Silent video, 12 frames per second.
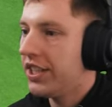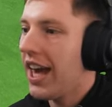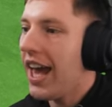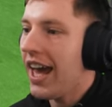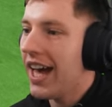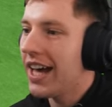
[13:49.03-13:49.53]

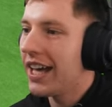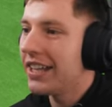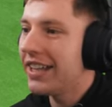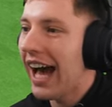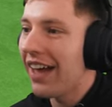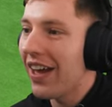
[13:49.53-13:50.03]
Yeah,
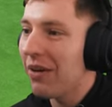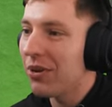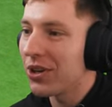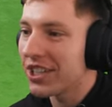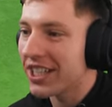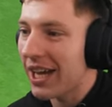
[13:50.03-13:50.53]
nah, that
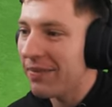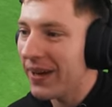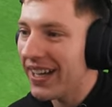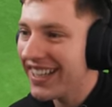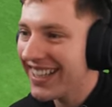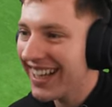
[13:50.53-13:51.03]
works,
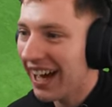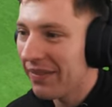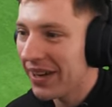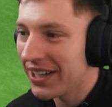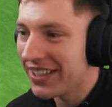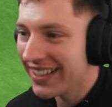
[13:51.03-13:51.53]
keeper. I
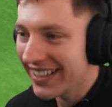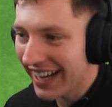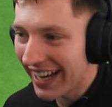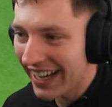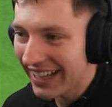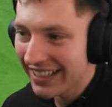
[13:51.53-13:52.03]
mean,
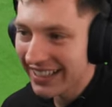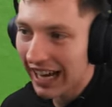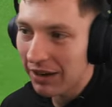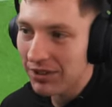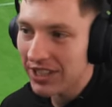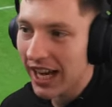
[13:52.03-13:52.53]
yeah,
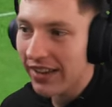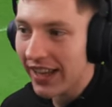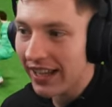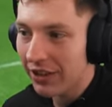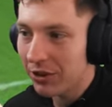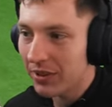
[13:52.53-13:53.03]
nah, we'll take
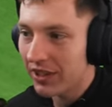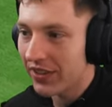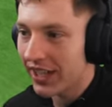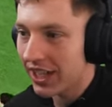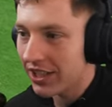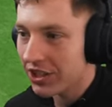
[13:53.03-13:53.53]
that little bit of
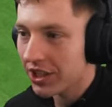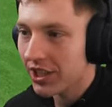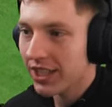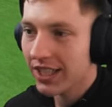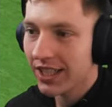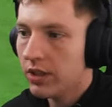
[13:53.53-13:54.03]
a glitch.
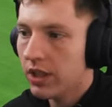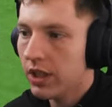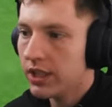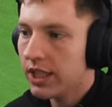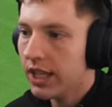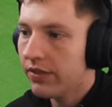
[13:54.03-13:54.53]

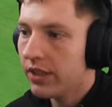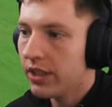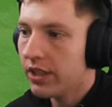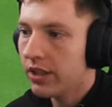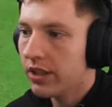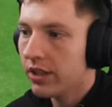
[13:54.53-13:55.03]
Nice, Harvey.